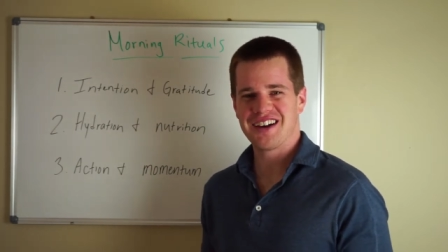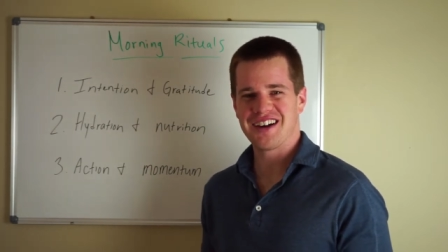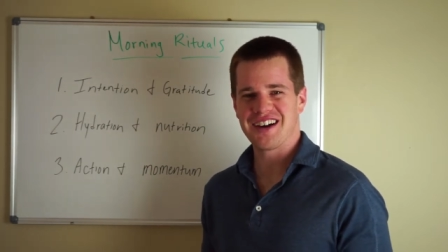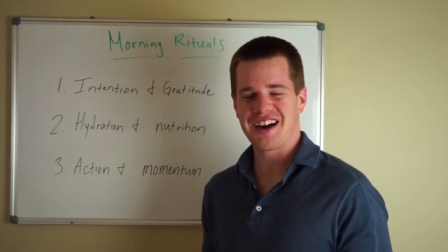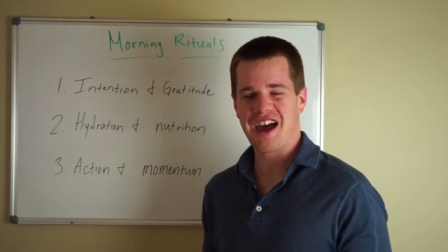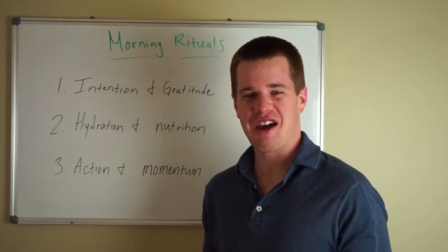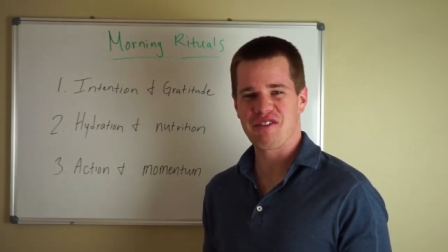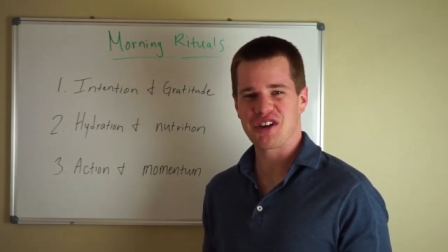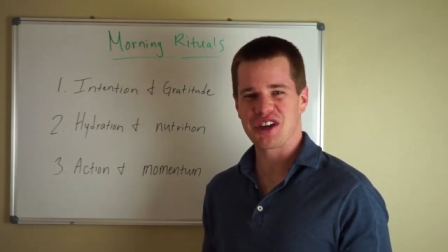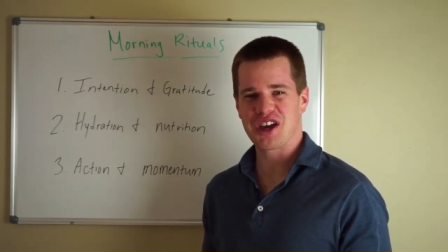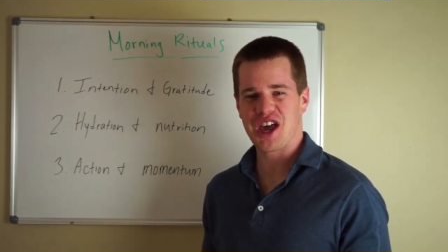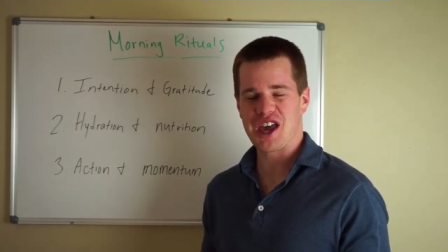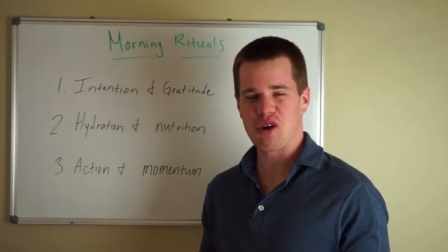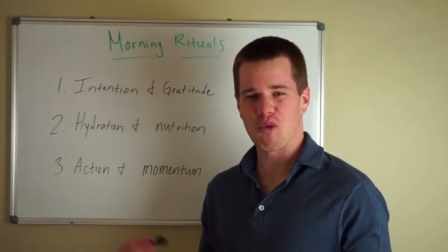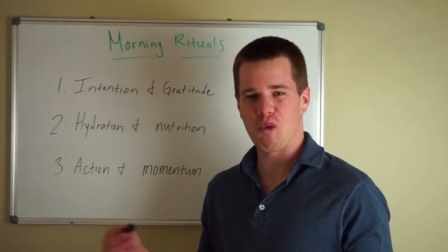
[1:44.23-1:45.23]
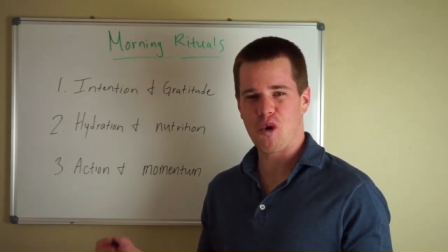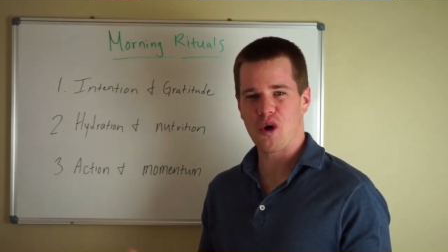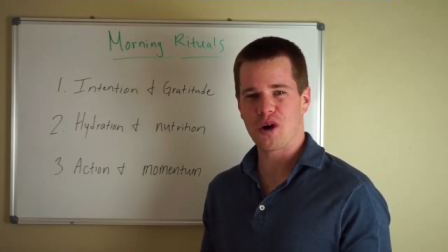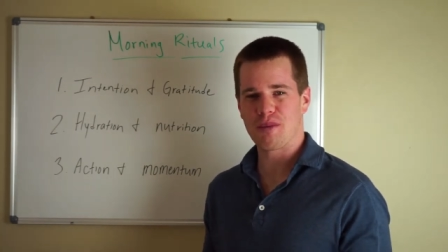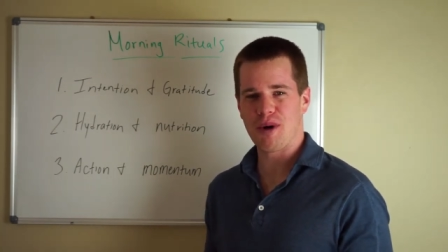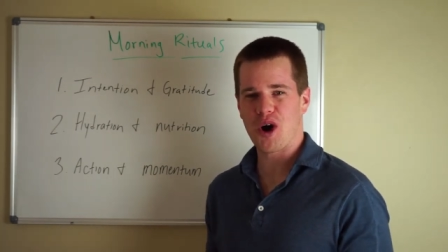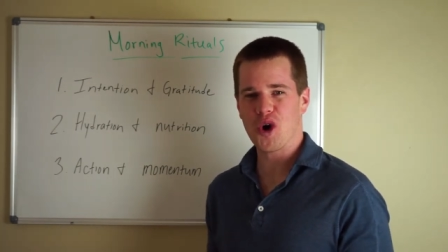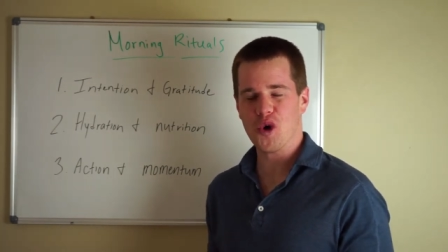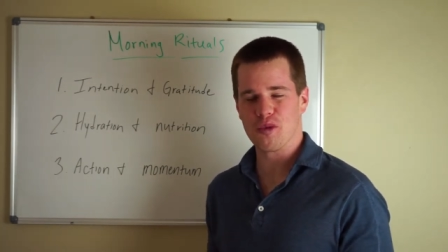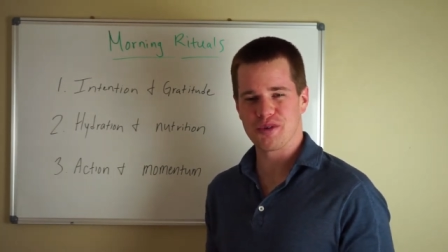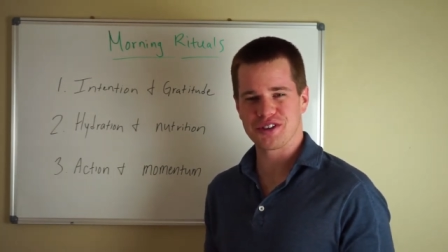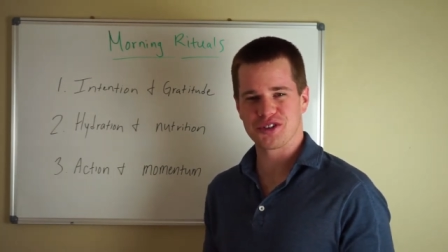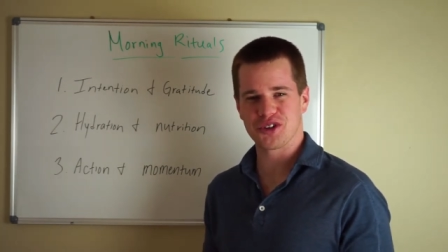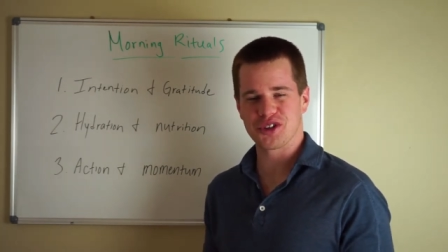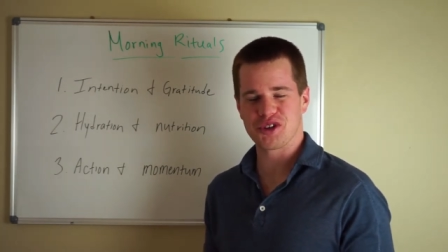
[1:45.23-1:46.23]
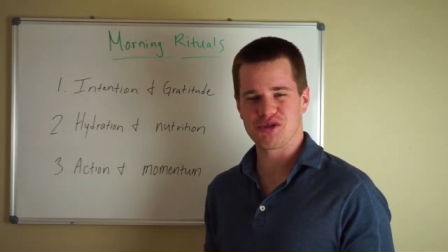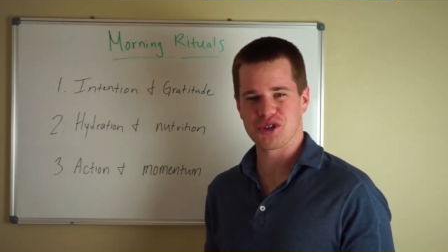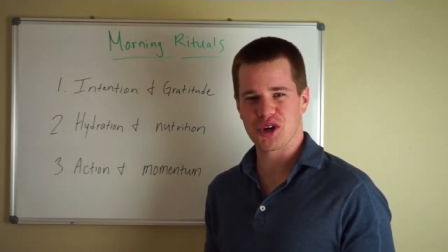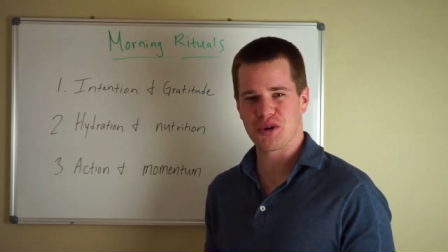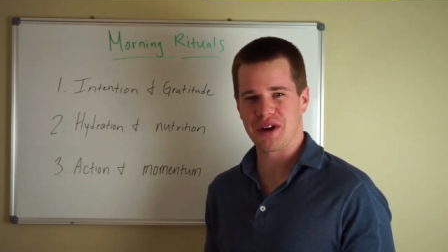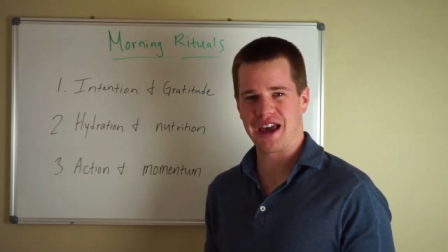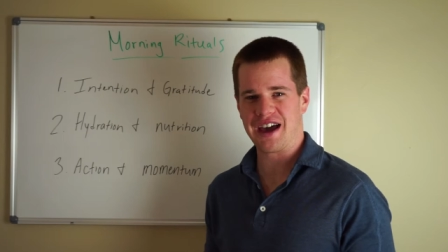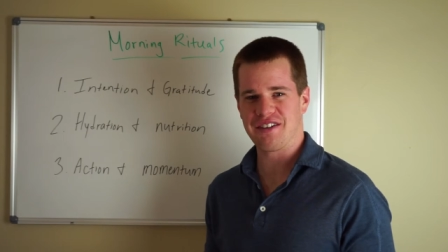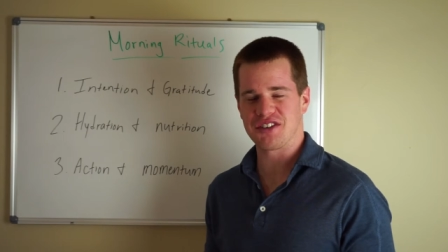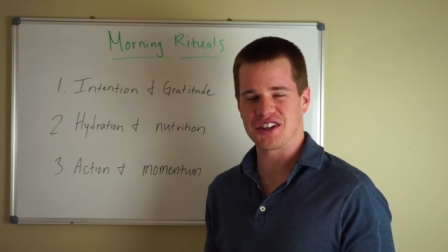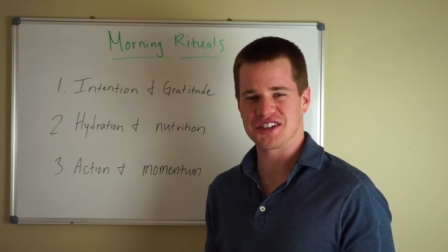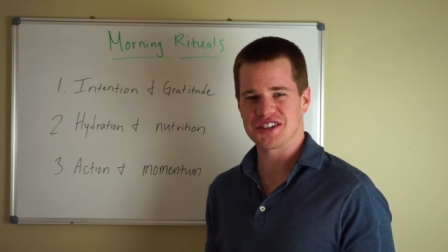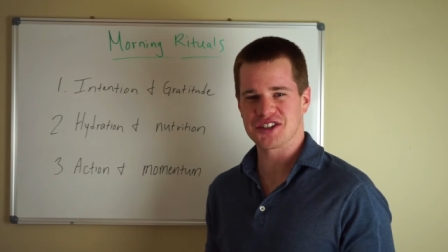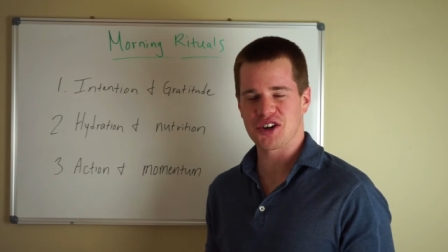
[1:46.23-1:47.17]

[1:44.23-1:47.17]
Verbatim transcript: uh, having a warm home until you don't have it.